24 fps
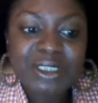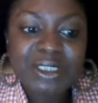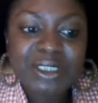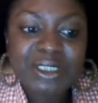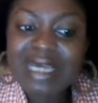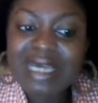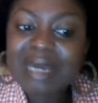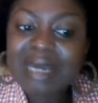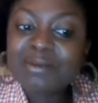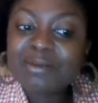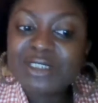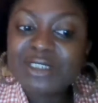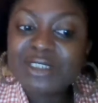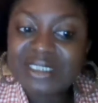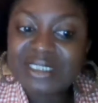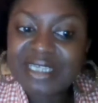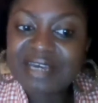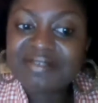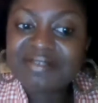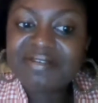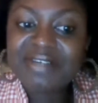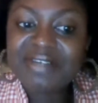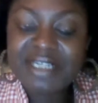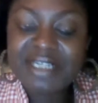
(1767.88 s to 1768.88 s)
a time was
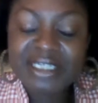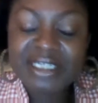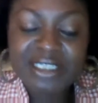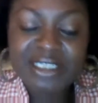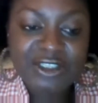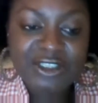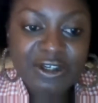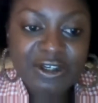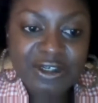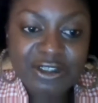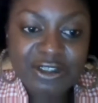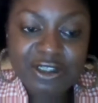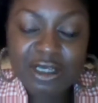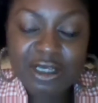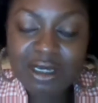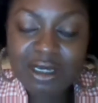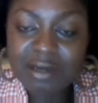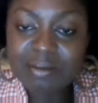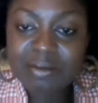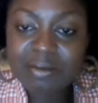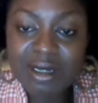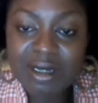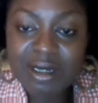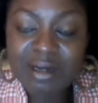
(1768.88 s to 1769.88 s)
definitely
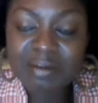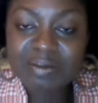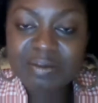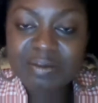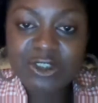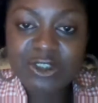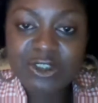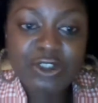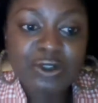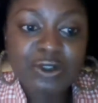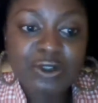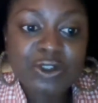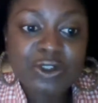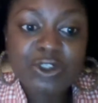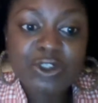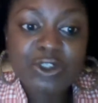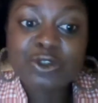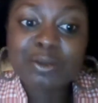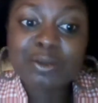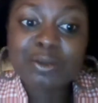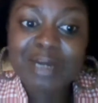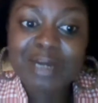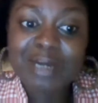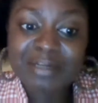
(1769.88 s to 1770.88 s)
tuned
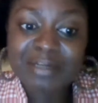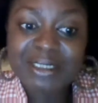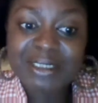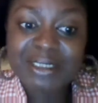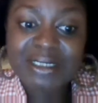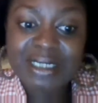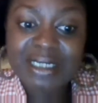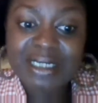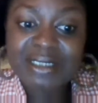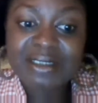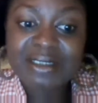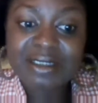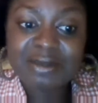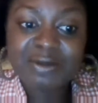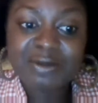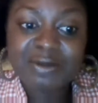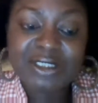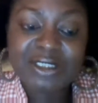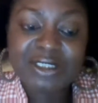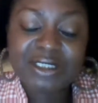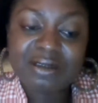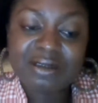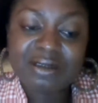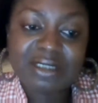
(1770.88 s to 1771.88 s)
to my business. It
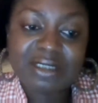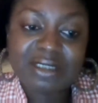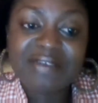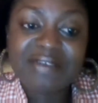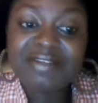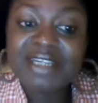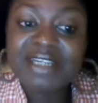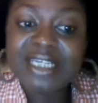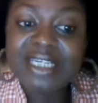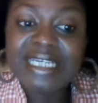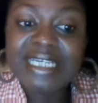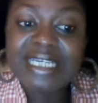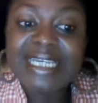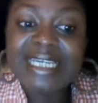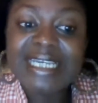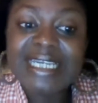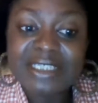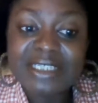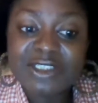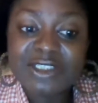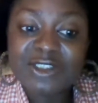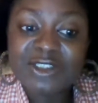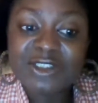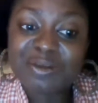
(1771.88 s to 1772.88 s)
was definitely
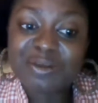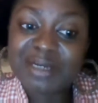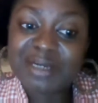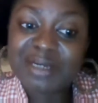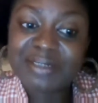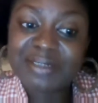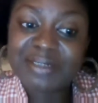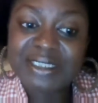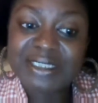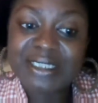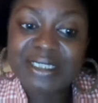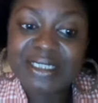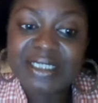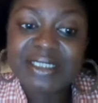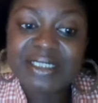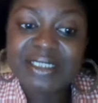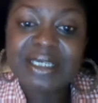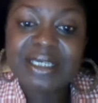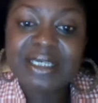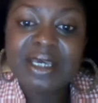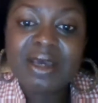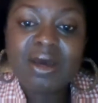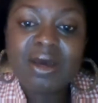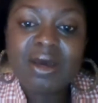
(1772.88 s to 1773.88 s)
linked to my business.
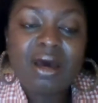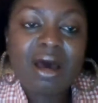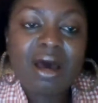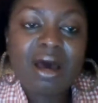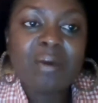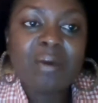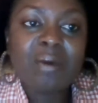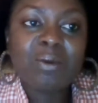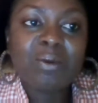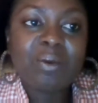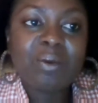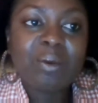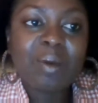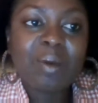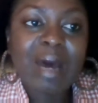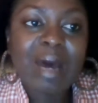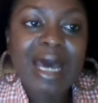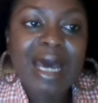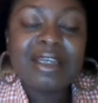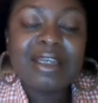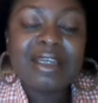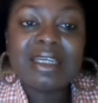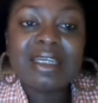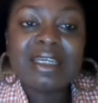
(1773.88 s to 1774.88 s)

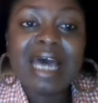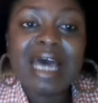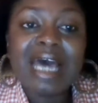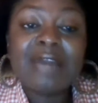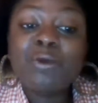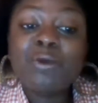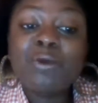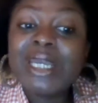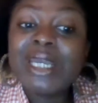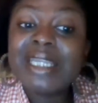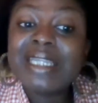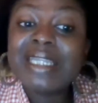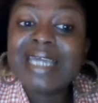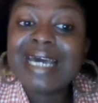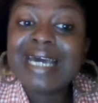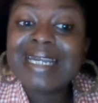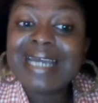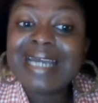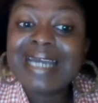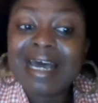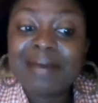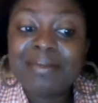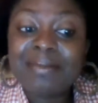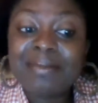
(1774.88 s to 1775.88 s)
And when that
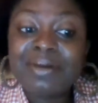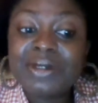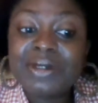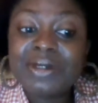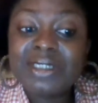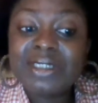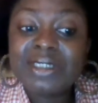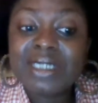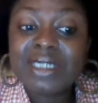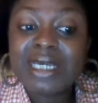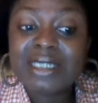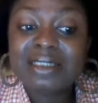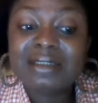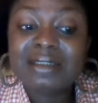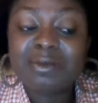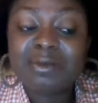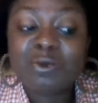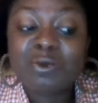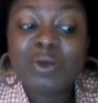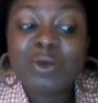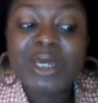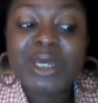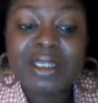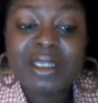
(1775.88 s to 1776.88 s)
happened,
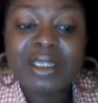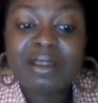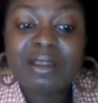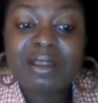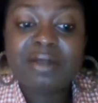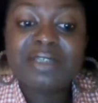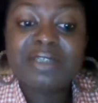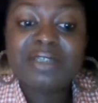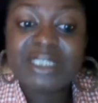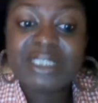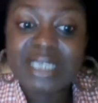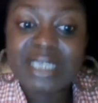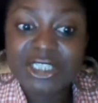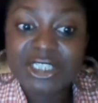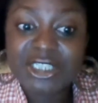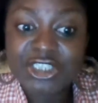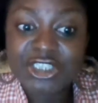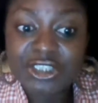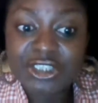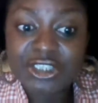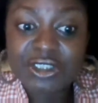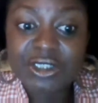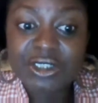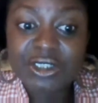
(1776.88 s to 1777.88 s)
when the
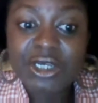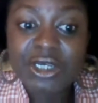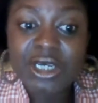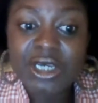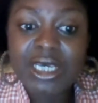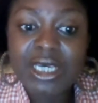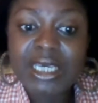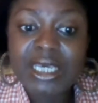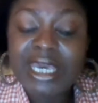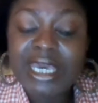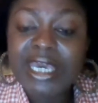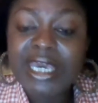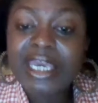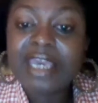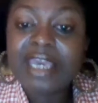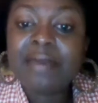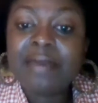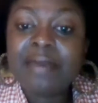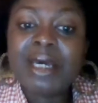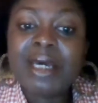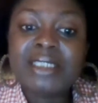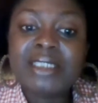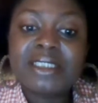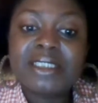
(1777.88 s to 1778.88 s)
recession
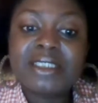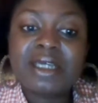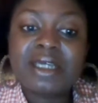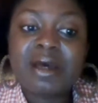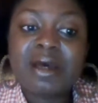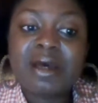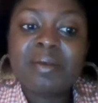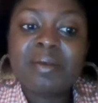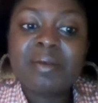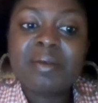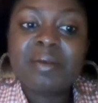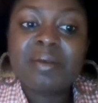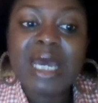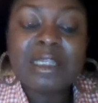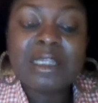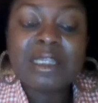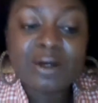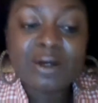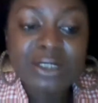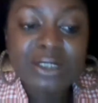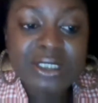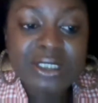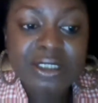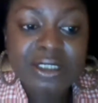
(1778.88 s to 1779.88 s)
came and I
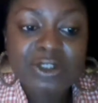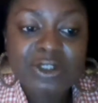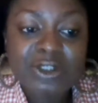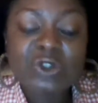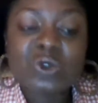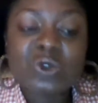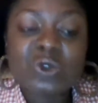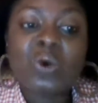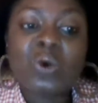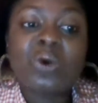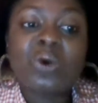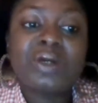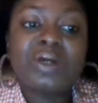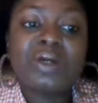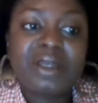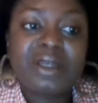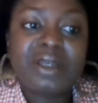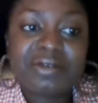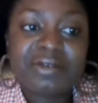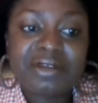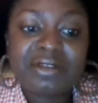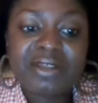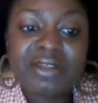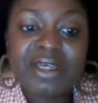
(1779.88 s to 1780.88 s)
lost the store and
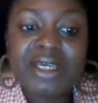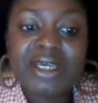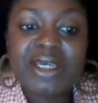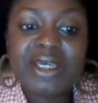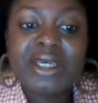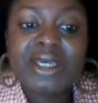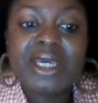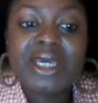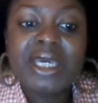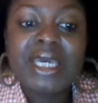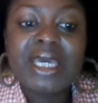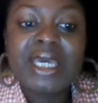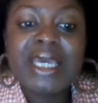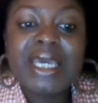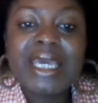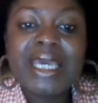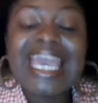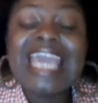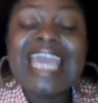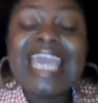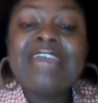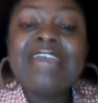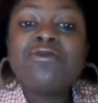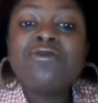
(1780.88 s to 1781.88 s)
everything,
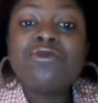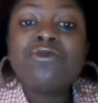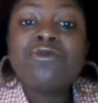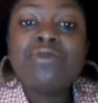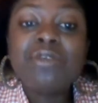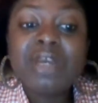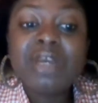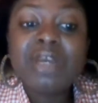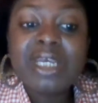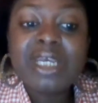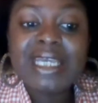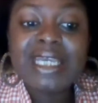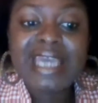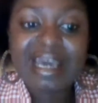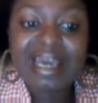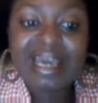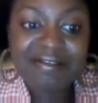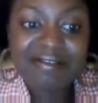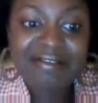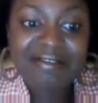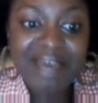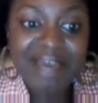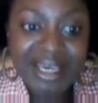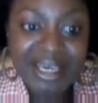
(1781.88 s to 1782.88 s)
it really
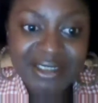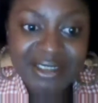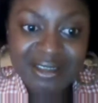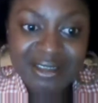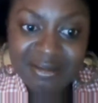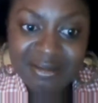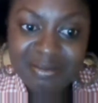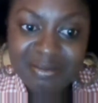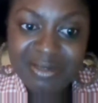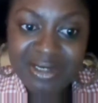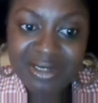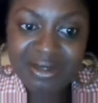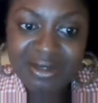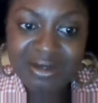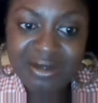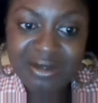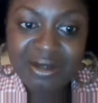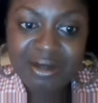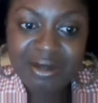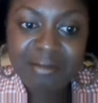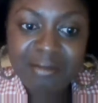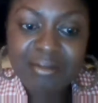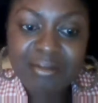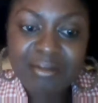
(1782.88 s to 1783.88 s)
affected me
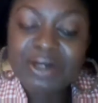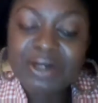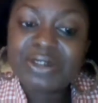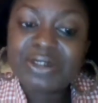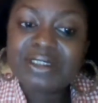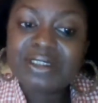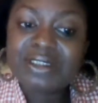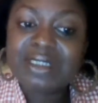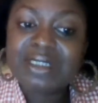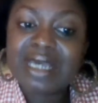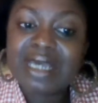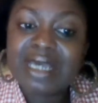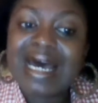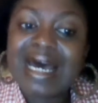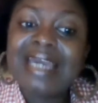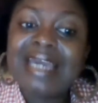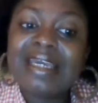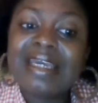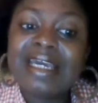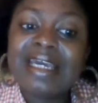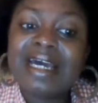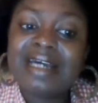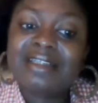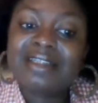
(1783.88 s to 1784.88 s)
because
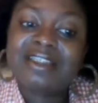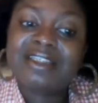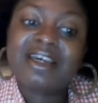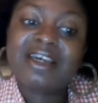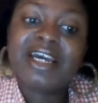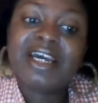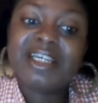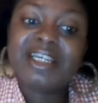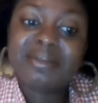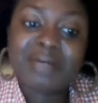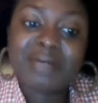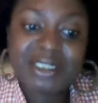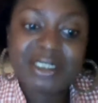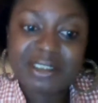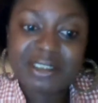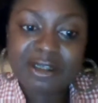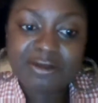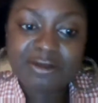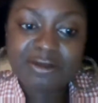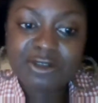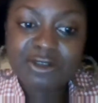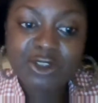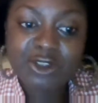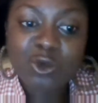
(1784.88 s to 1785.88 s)
I had tied
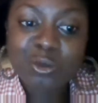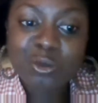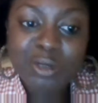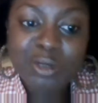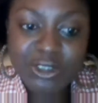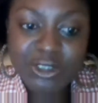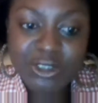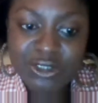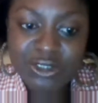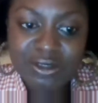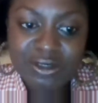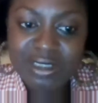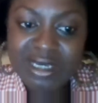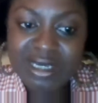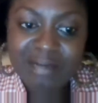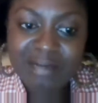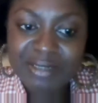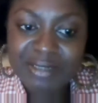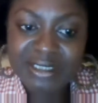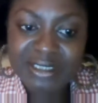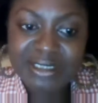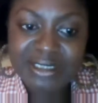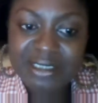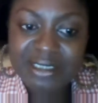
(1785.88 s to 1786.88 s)
myself so much to that
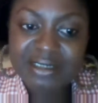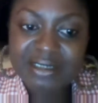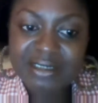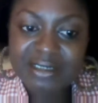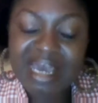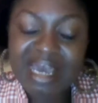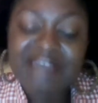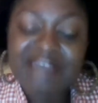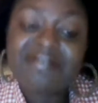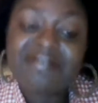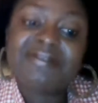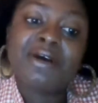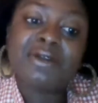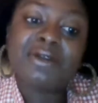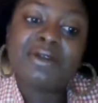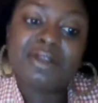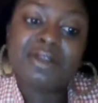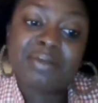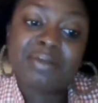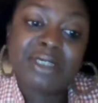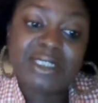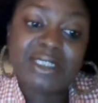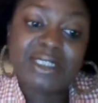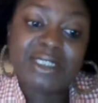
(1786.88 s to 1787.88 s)
business. I felt the
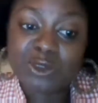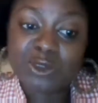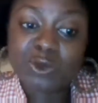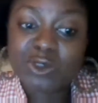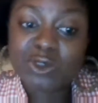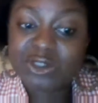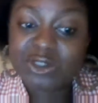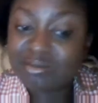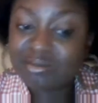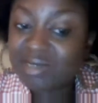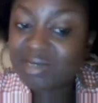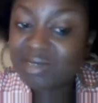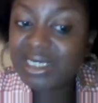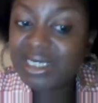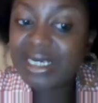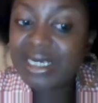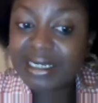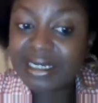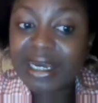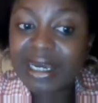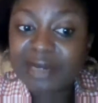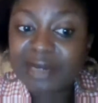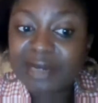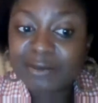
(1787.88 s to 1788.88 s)
business was me
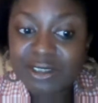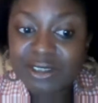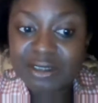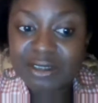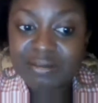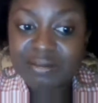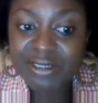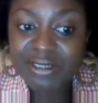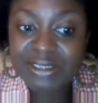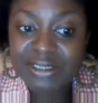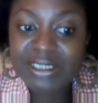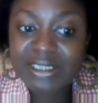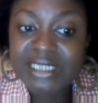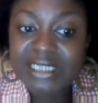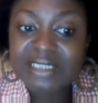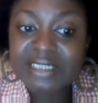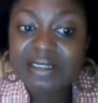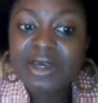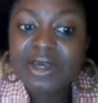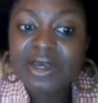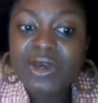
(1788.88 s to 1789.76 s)
and I was the business.